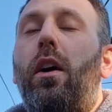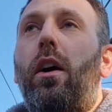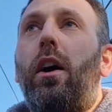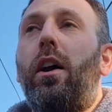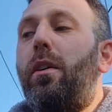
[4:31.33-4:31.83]

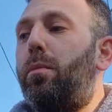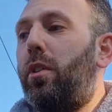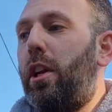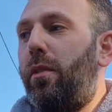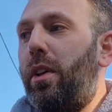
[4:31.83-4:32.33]
I
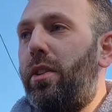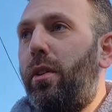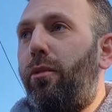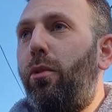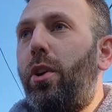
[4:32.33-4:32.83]
believe that
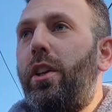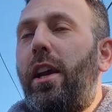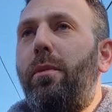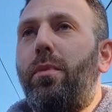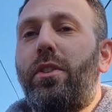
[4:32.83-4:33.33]
the
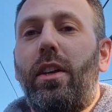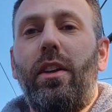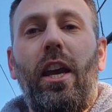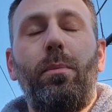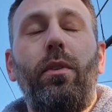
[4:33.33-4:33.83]

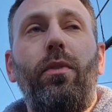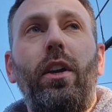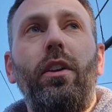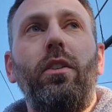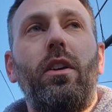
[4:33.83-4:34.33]
48%
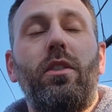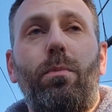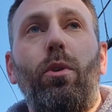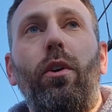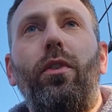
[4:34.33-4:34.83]
ABV is
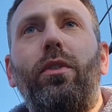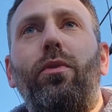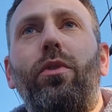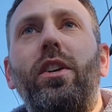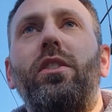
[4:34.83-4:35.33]
perfect
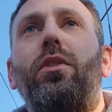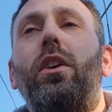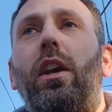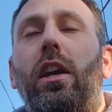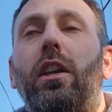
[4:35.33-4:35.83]
for this. I
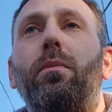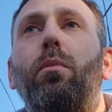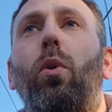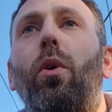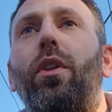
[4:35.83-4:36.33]
think any
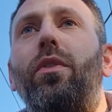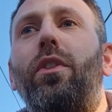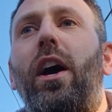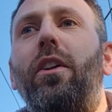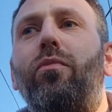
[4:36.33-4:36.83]
more
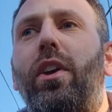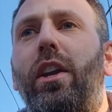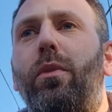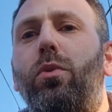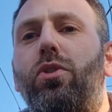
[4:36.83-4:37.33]
than that
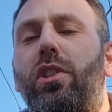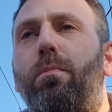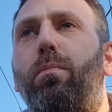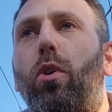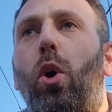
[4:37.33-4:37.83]
and it would just
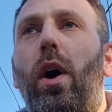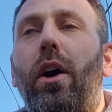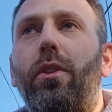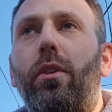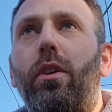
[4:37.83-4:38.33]
blow
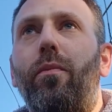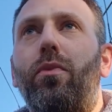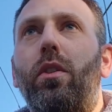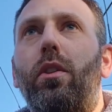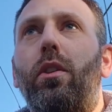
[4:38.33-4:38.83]
out the
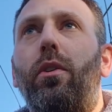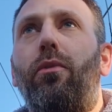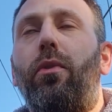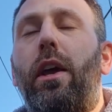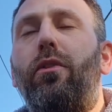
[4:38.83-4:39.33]

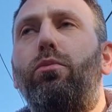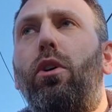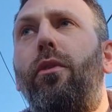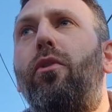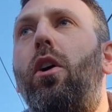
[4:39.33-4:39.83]
flavor
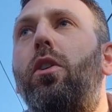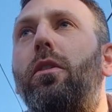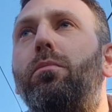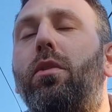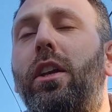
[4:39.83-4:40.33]
profile
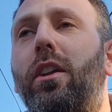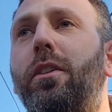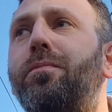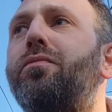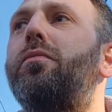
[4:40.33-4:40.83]
completely.